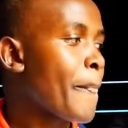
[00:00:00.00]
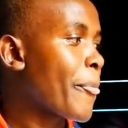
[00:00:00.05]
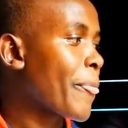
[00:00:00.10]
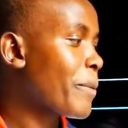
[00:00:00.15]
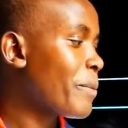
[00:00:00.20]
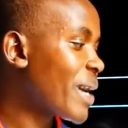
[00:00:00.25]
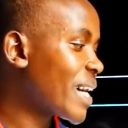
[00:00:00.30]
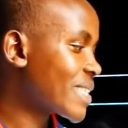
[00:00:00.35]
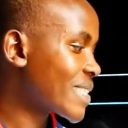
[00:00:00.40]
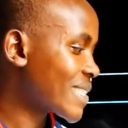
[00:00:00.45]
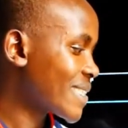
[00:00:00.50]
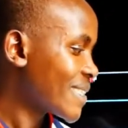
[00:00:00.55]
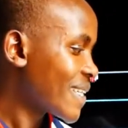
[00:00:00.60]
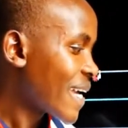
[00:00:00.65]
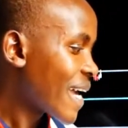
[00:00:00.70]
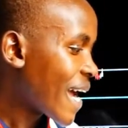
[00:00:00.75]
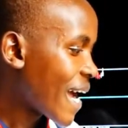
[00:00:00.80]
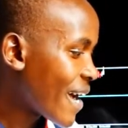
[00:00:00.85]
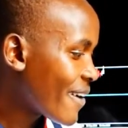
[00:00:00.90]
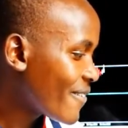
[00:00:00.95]
But
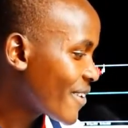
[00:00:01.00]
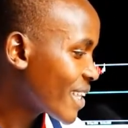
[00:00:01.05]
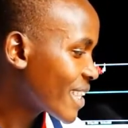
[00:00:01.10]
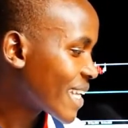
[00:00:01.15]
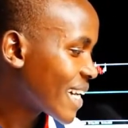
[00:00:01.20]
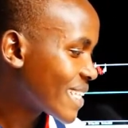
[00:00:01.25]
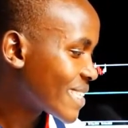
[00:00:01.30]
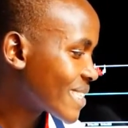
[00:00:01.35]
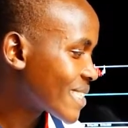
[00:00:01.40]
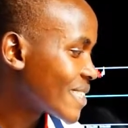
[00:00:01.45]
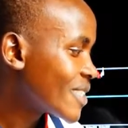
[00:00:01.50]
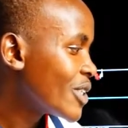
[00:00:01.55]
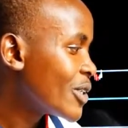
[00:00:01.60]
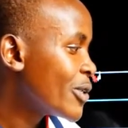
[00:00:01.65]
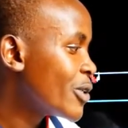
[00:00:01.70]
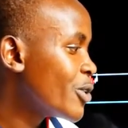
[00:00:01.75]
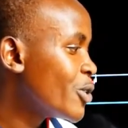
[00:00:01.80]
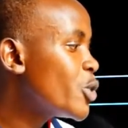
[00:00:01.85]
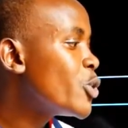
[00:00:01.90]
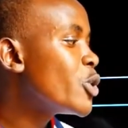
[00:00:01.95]
having that,
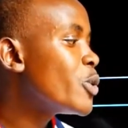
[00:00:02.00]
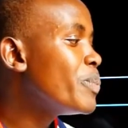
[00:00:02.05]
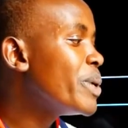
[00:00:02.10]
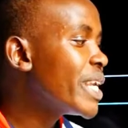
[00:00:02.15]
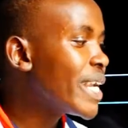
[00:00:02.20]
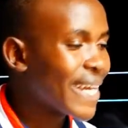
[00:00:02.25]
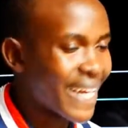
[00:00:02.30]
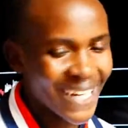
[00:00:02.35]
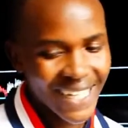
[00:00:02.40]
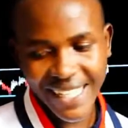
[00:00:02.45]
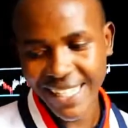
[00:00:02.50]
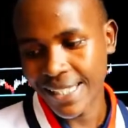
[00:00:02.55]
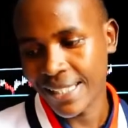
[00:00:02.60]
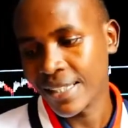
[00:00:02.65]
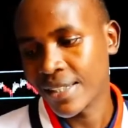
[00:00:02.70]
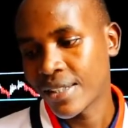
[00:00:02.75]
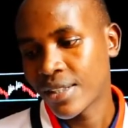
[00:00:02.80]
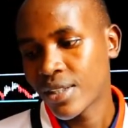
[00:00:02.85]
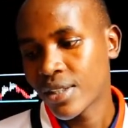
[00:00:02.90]
you'll be learning.